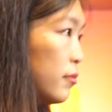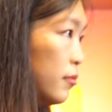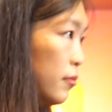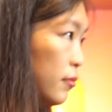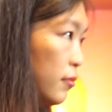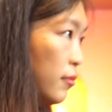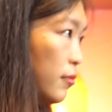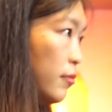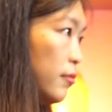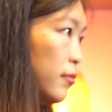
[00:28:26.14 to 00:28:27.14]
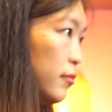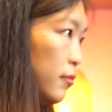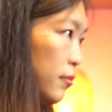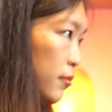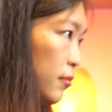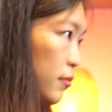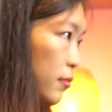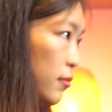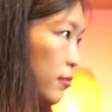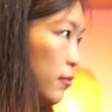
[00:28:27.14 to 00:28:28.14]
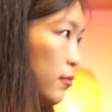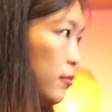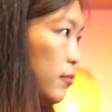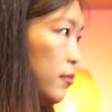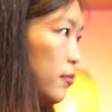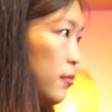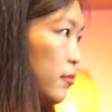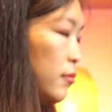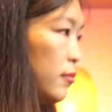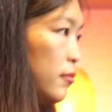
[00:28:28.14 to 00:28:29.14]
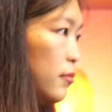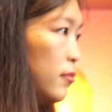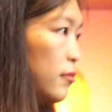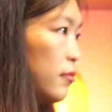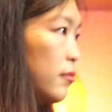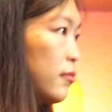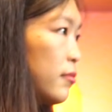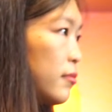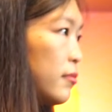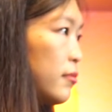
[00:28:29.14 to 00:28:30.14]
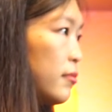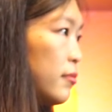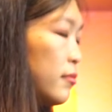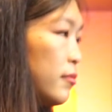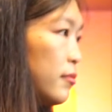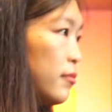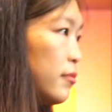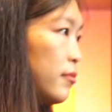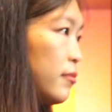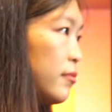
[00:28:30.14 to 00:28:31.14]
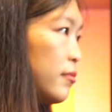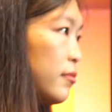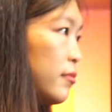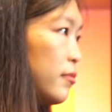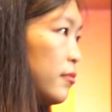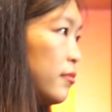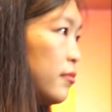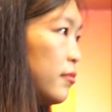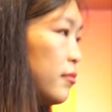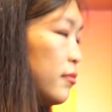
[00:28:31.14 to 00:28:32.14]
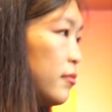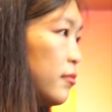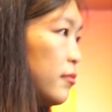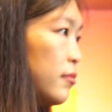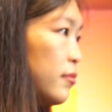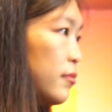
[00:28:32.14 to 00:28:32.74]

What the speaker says: No words are spoken by the person on screen.